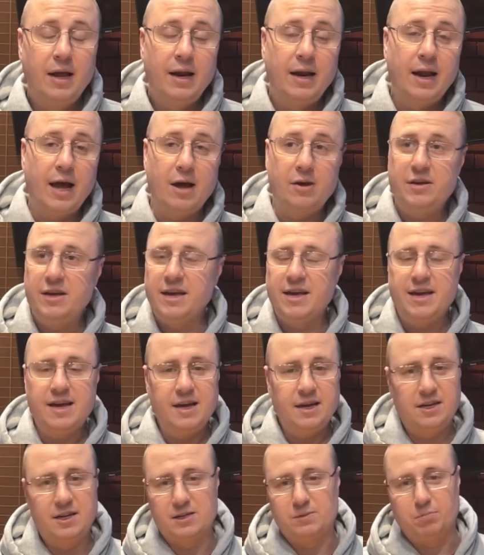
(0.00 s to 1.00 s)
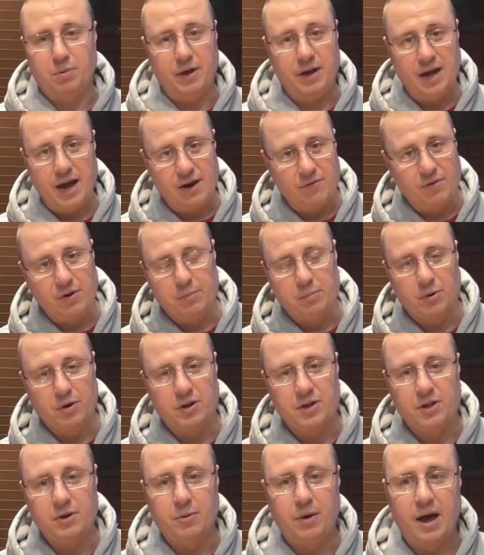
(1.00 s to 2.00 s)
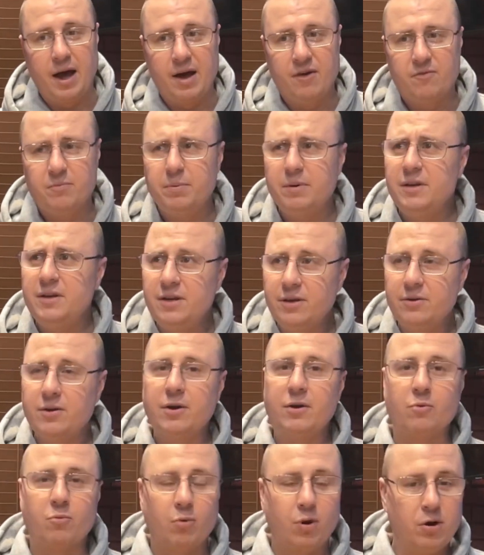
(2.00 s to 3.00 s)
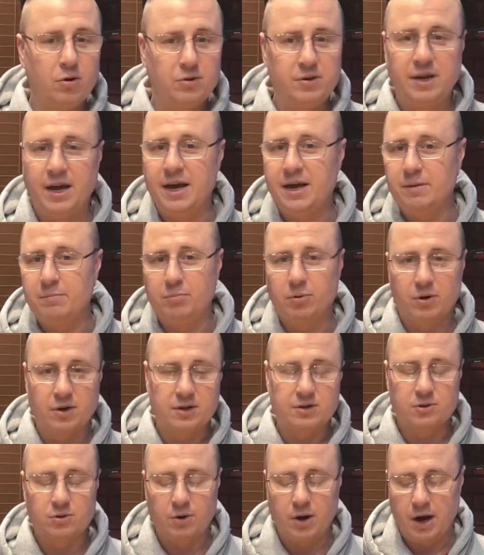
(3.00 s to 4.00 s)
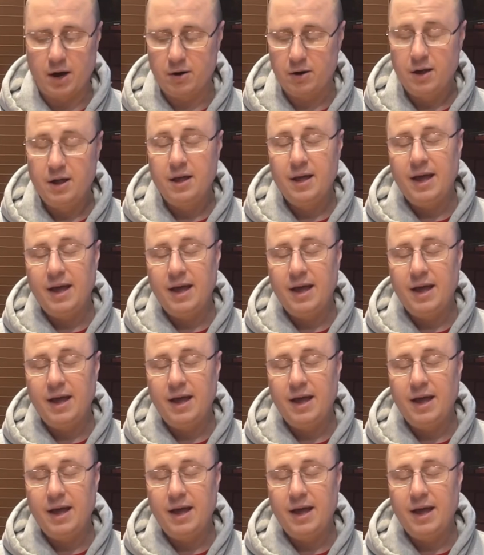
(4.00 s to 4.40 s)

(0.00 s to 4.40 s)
Now, you can't display every book you have, but you can rotate books around